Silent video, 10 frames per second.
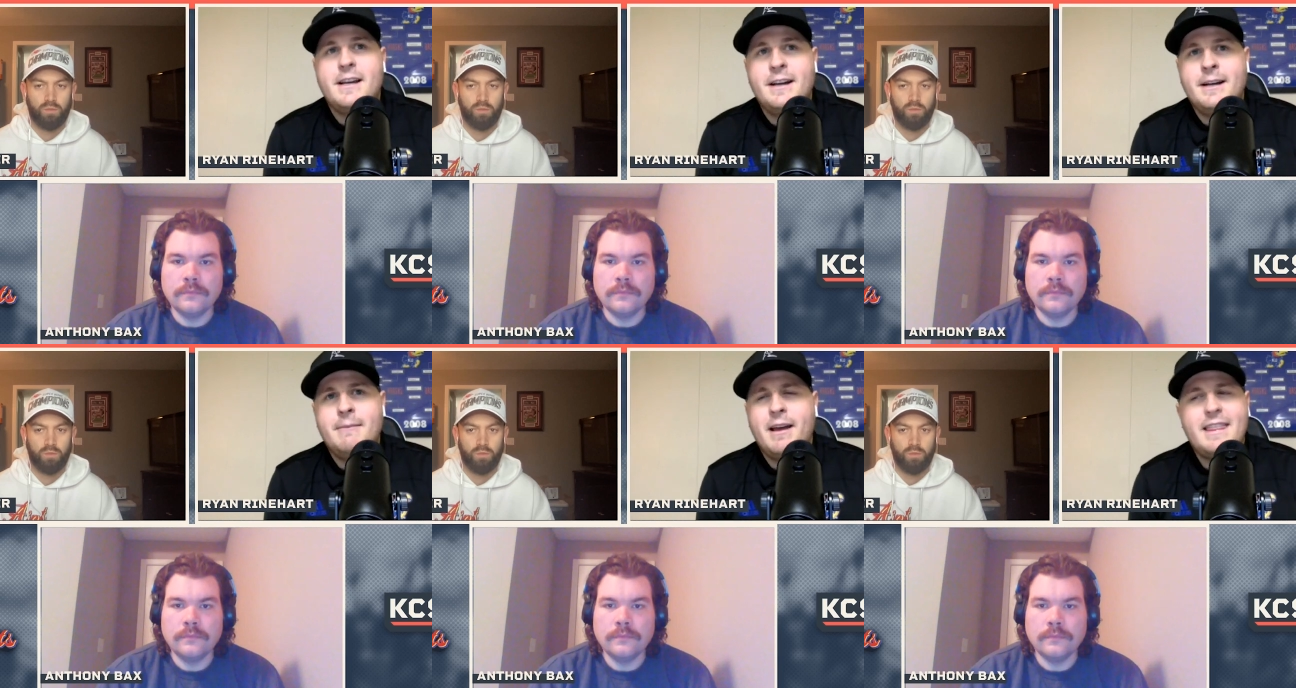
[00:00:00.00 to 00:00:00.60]

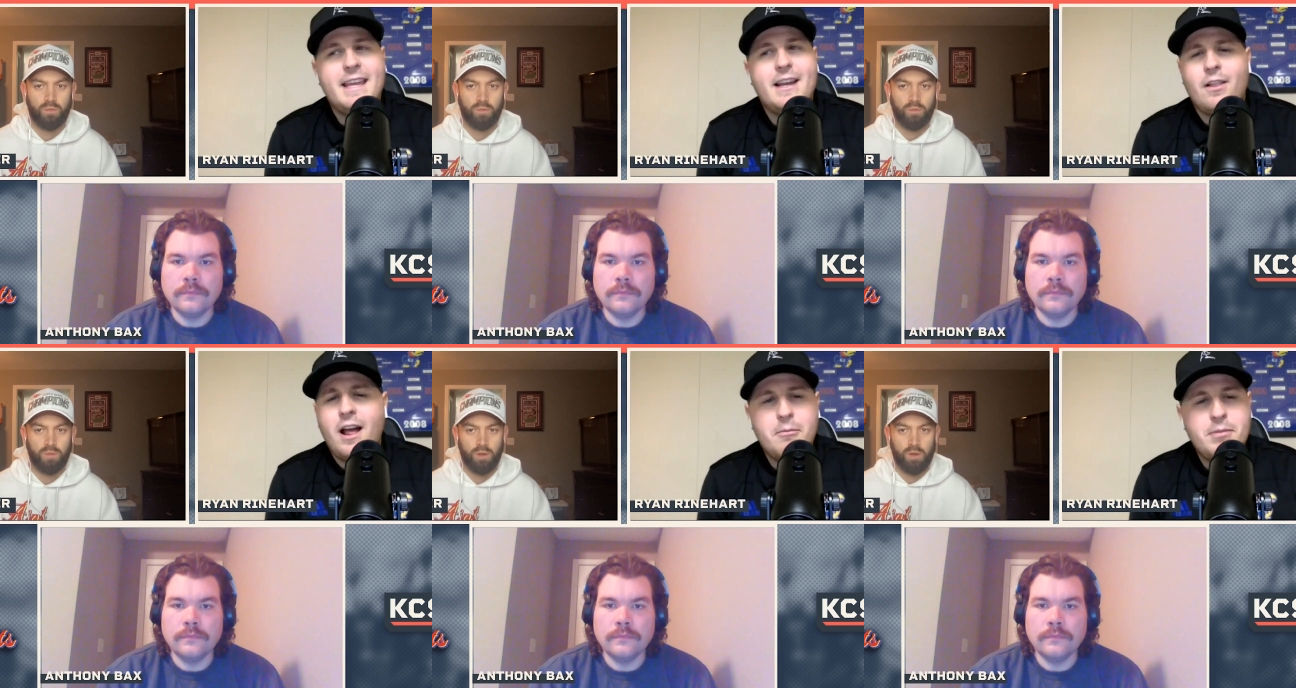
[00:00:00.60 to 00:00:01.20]
Speaker 1: Um, I think a
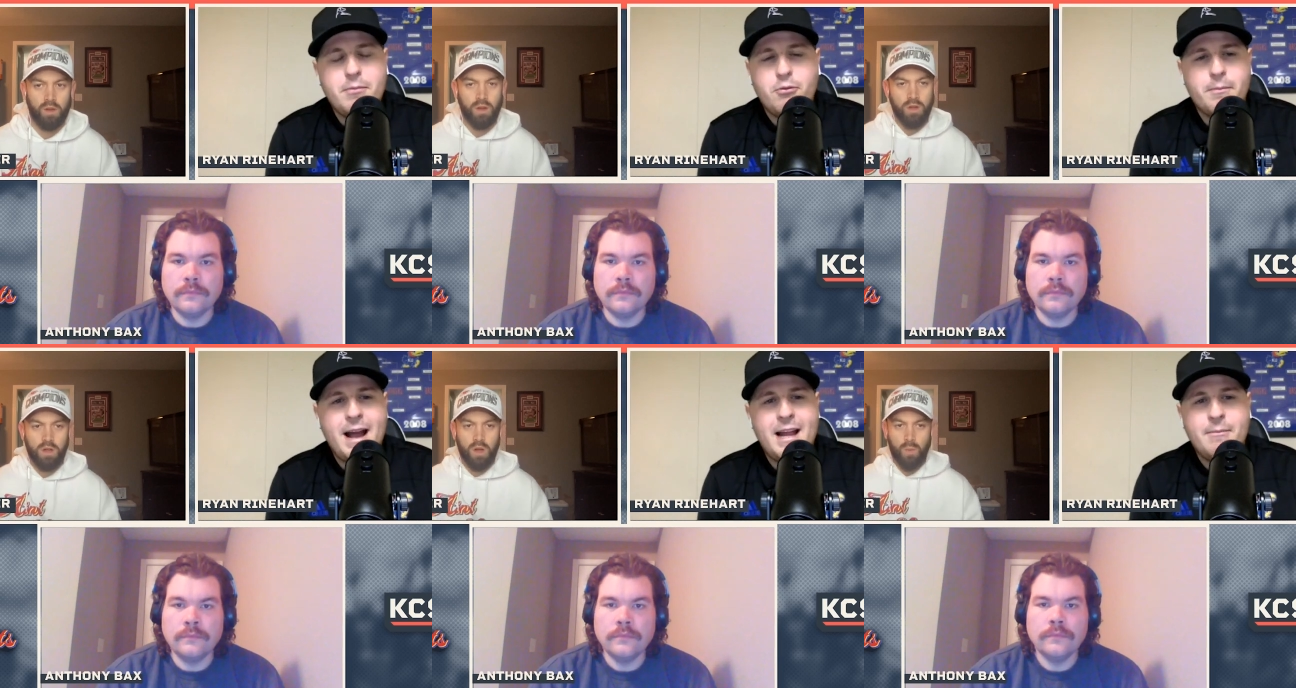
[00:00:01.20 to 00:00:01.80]
lot of people were
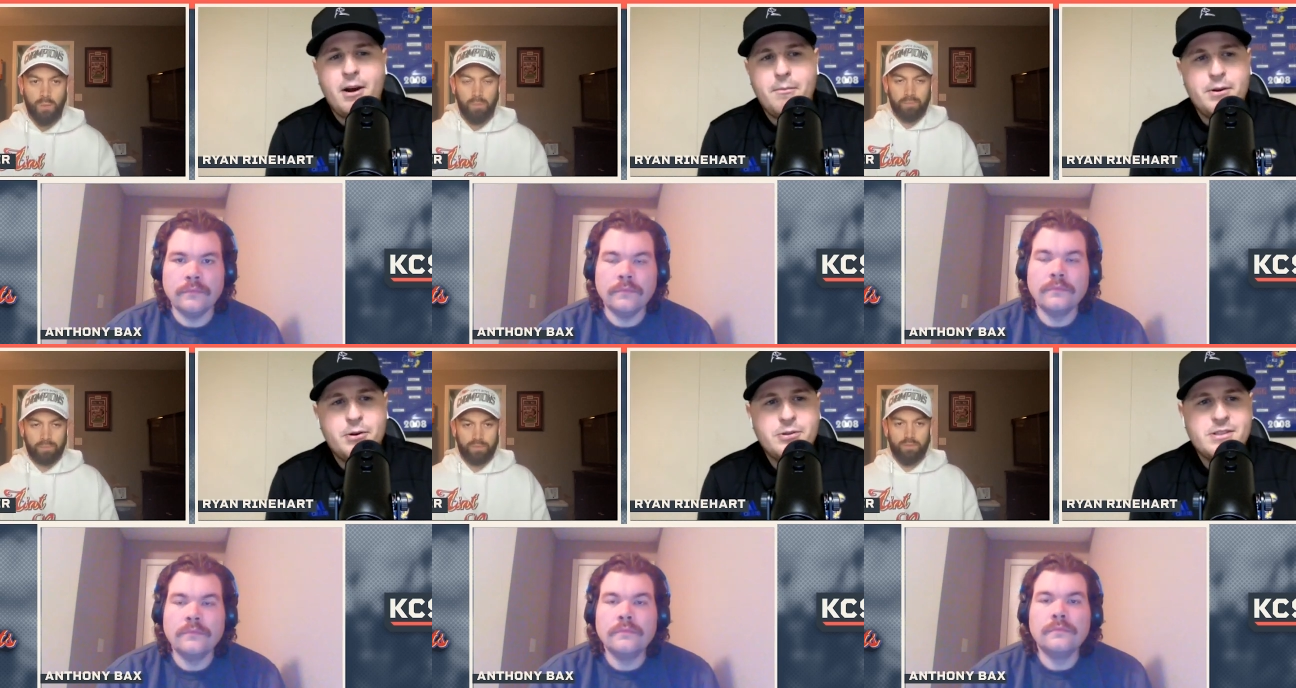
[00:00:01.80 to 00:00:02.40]
mad about
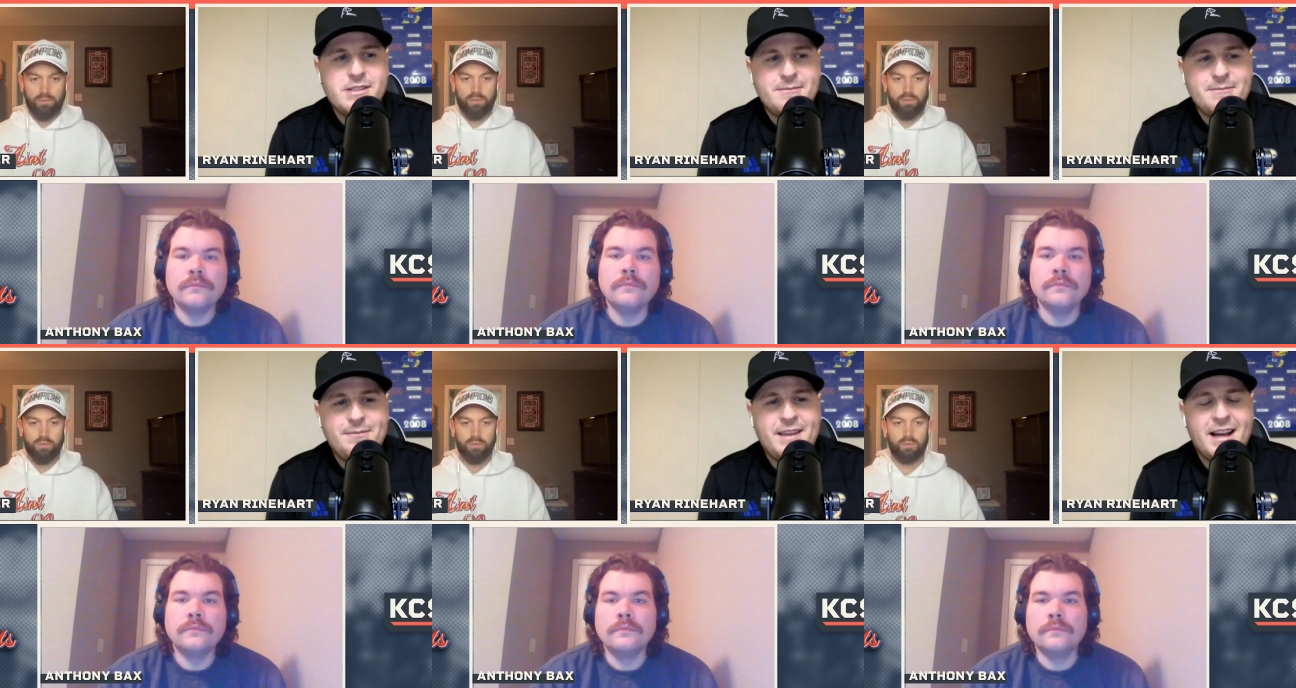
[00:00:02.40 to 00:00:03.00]
Bill's
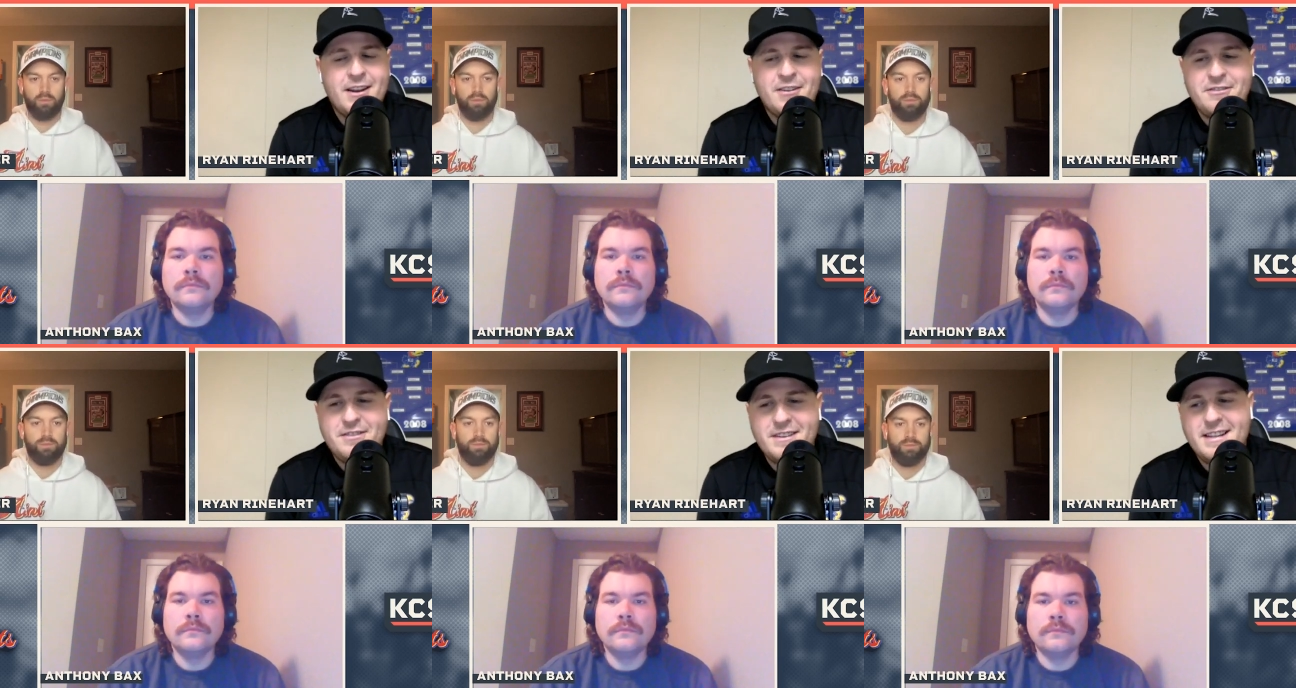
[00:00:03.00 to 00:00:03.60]
kind of